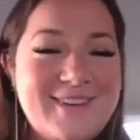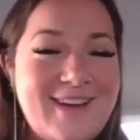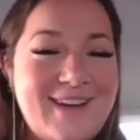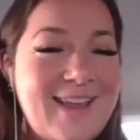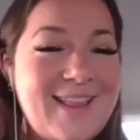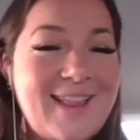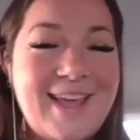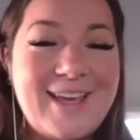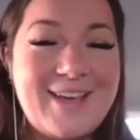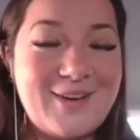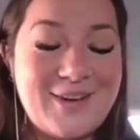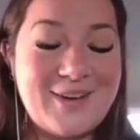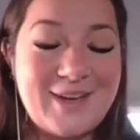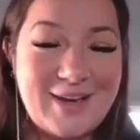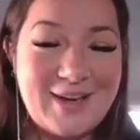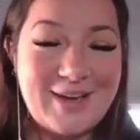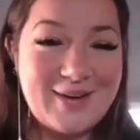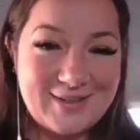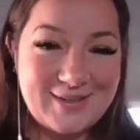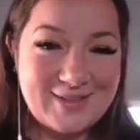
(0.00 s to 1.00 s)
I like
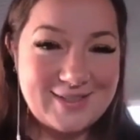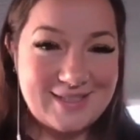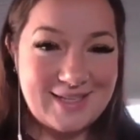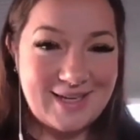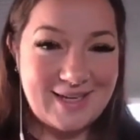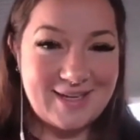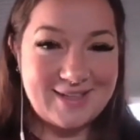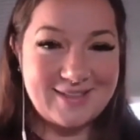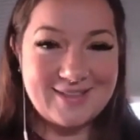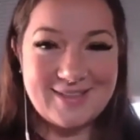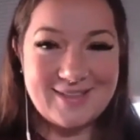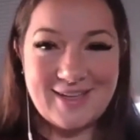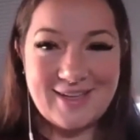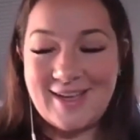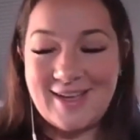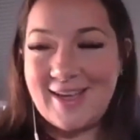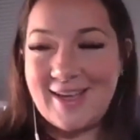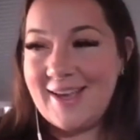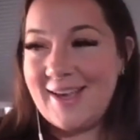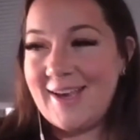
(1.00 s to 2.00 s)
couldn't understand.
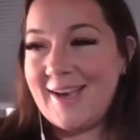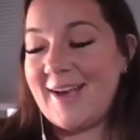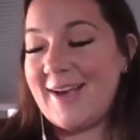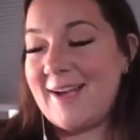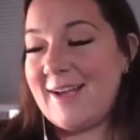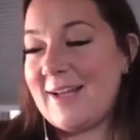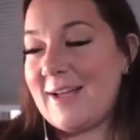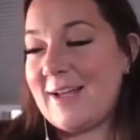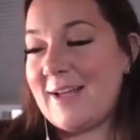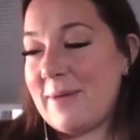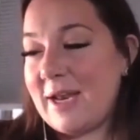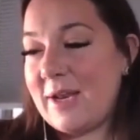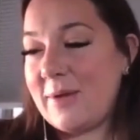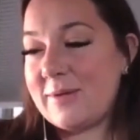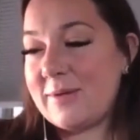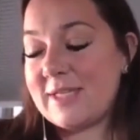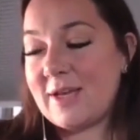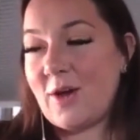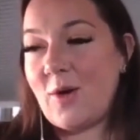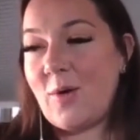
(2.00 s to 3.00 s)
And he
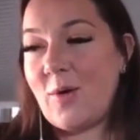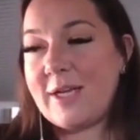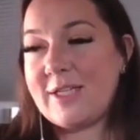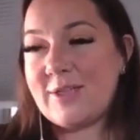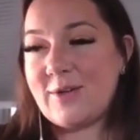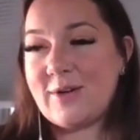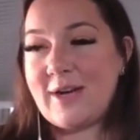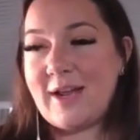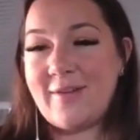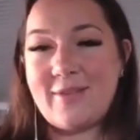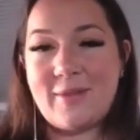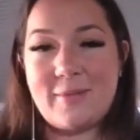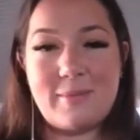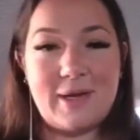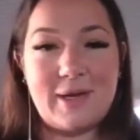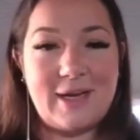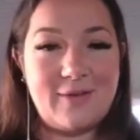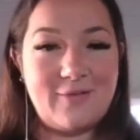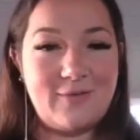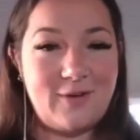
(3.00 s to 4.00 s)
was like, "Oh, I don't have the
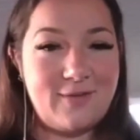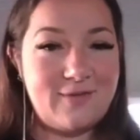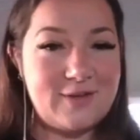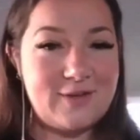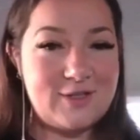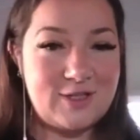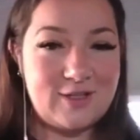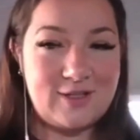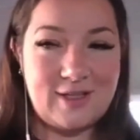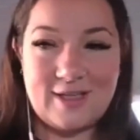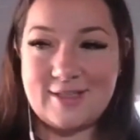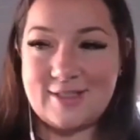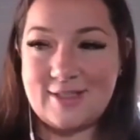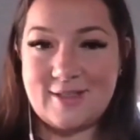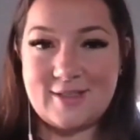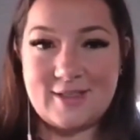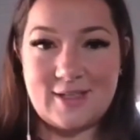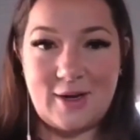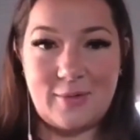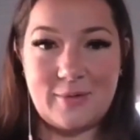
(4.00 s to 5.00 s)
money for a fishing
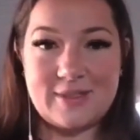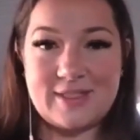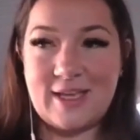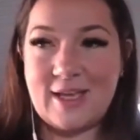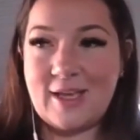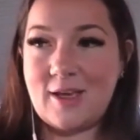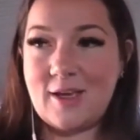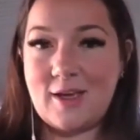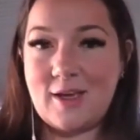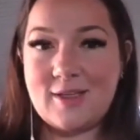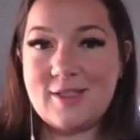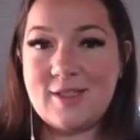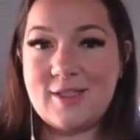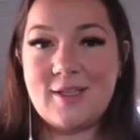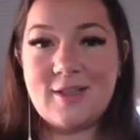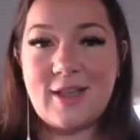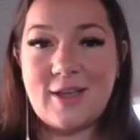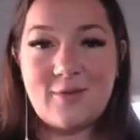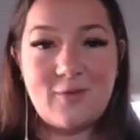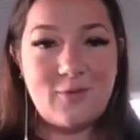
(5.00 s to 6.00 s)
license." And I was like, "Isn't
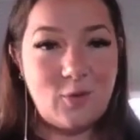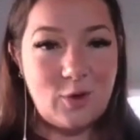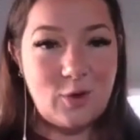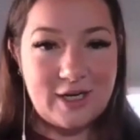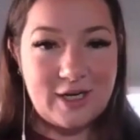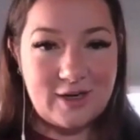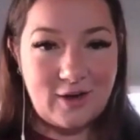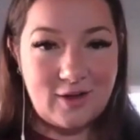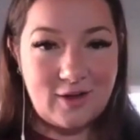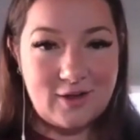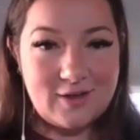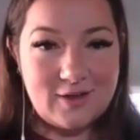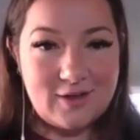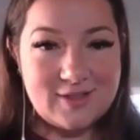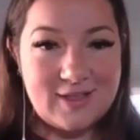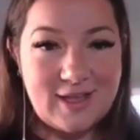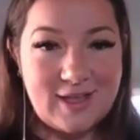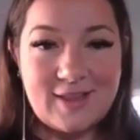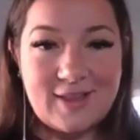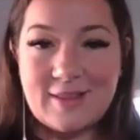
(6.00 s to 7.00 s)
it like
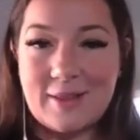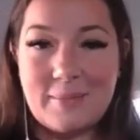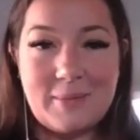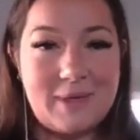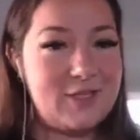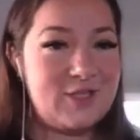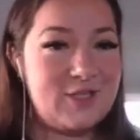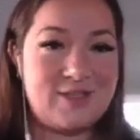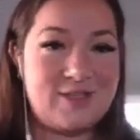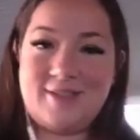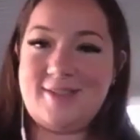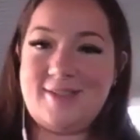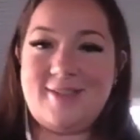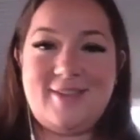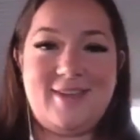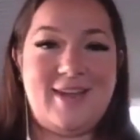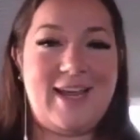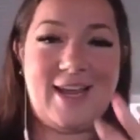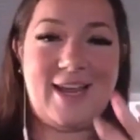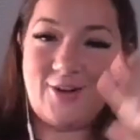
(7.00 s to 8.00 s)
$40? Like let me
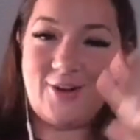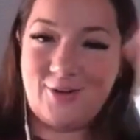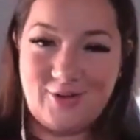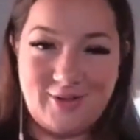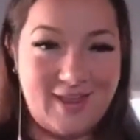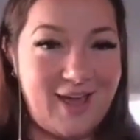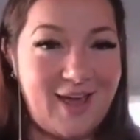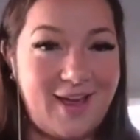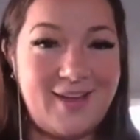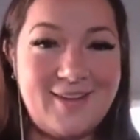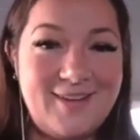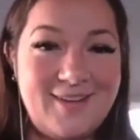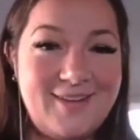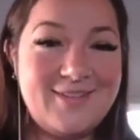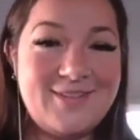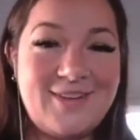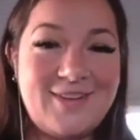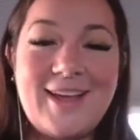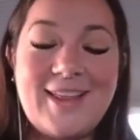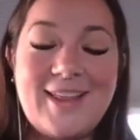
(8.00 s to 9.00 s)
just handle that."
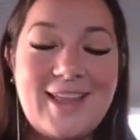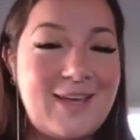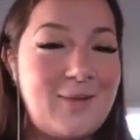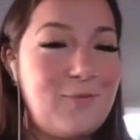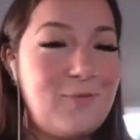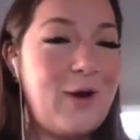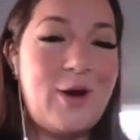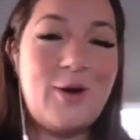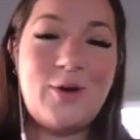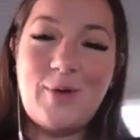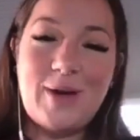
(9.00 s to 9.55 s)
Right? Like where